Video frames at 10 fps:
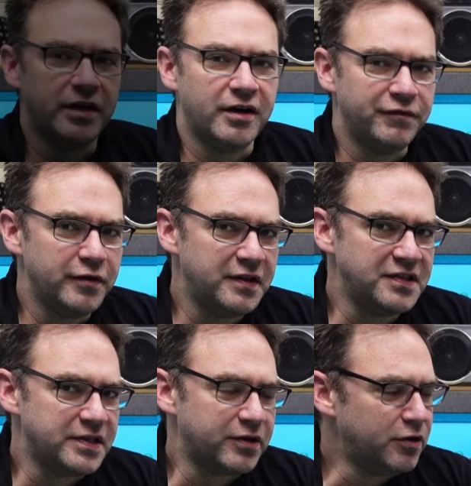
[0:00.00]
Now a few
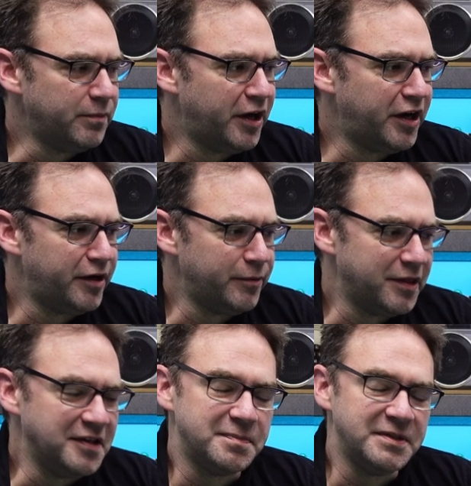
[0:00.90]
things that caught my eye with
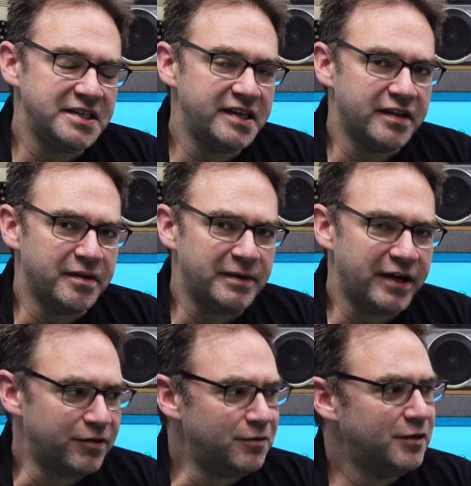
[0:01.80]
this particular
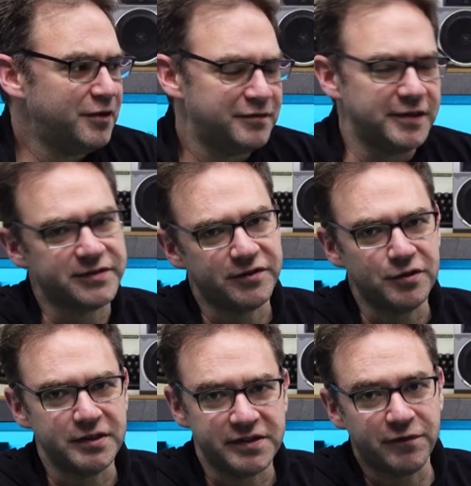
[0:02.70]
panel. First of
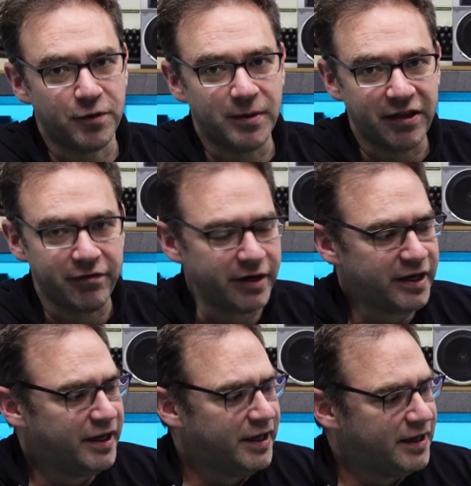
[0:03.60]
all, it's
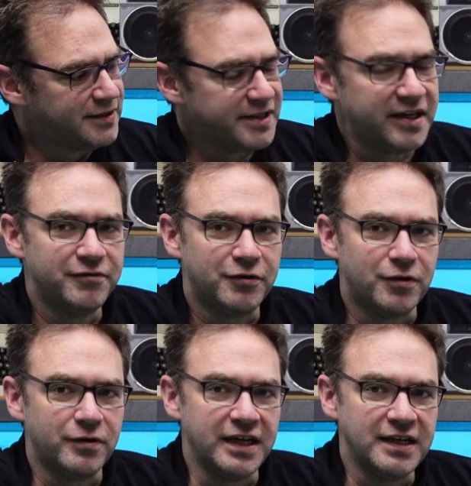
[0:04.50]
4x3. Second of
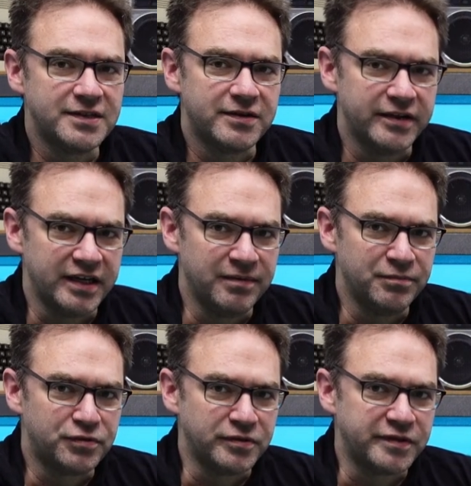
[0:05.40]
all, it's got
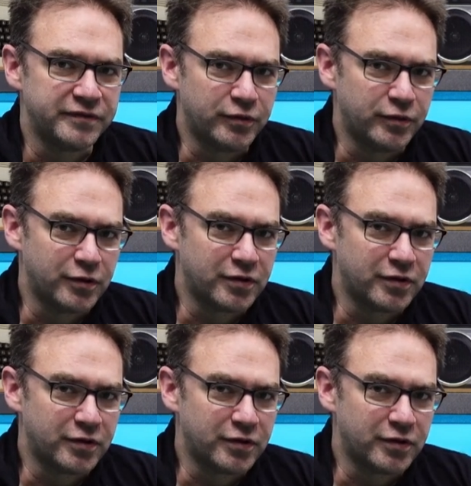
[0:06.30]
inputs for